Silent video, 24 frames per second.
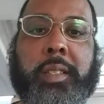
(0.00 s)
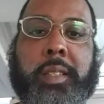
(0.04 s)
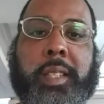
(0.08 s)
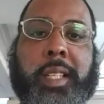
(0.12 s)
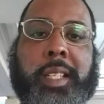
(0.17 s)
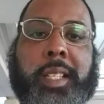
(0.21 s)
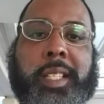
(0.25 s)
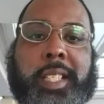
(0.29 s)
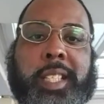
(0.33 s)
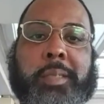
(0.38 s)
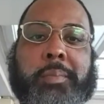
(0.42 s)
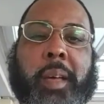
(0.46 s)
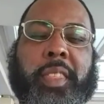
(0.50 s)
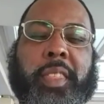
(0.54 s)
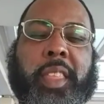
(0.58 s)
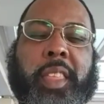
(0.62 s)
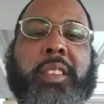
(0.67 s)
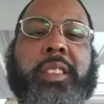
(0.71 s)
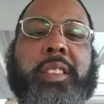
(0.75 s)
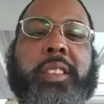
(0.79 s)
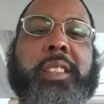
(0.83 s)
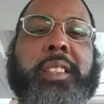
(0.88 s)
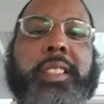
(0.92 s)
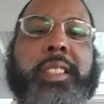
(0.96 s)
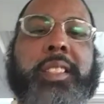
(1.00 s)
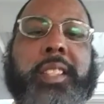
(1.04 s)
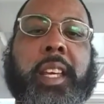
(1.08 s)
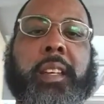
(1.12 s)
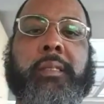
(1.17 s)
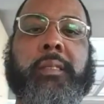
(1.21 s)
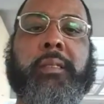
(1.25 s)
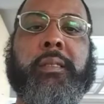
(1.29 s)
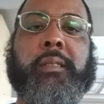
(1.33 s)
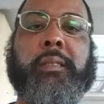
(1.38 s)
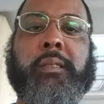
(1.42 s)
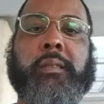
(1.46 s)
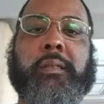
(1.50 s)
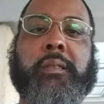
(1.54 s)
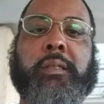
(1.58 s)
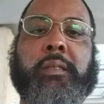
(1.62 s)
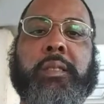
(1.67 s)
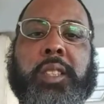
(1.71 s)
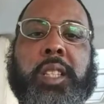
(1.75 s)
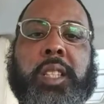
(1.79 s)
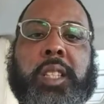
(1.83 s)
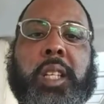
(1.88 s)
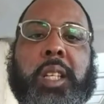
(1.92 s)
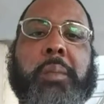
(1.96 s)
This is my thought of the day.
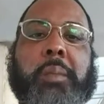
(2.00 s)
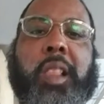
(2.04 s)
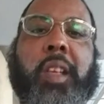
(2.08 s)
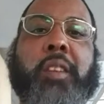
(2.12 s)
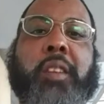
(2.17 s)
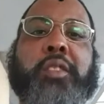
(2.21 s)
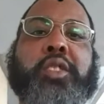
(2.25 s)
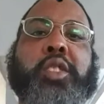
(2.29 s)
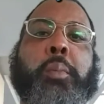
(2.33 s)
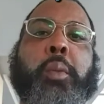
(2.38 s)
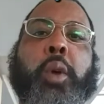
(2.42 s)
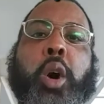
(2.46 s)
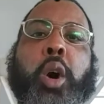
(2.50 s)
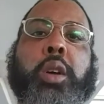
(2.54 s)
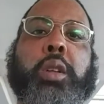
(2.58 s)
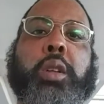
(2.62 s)
Seymour loves more.